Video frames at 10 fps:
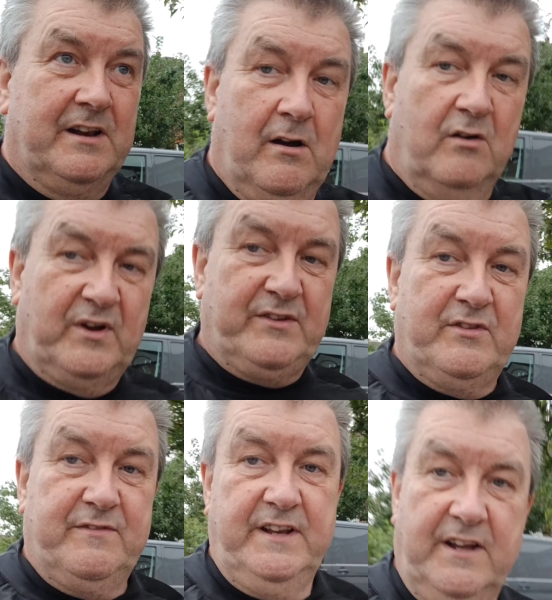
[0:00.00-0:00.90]
know, halfway through the
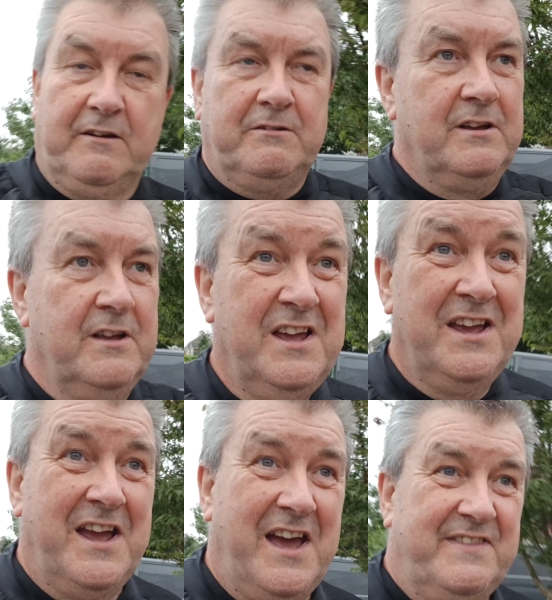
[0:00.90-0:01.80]
video,
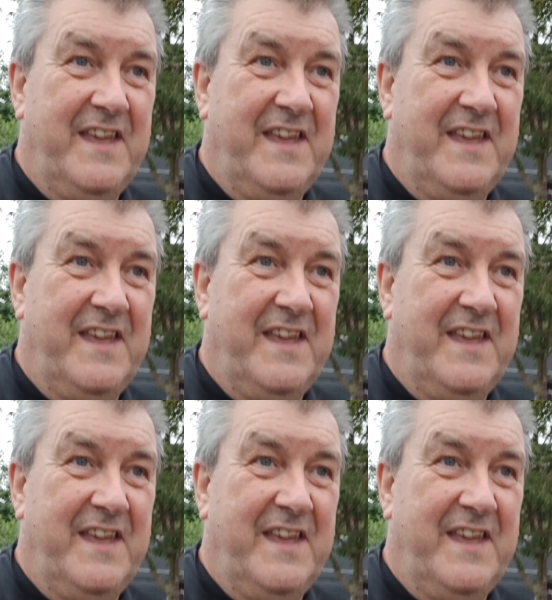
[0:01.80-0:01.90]
and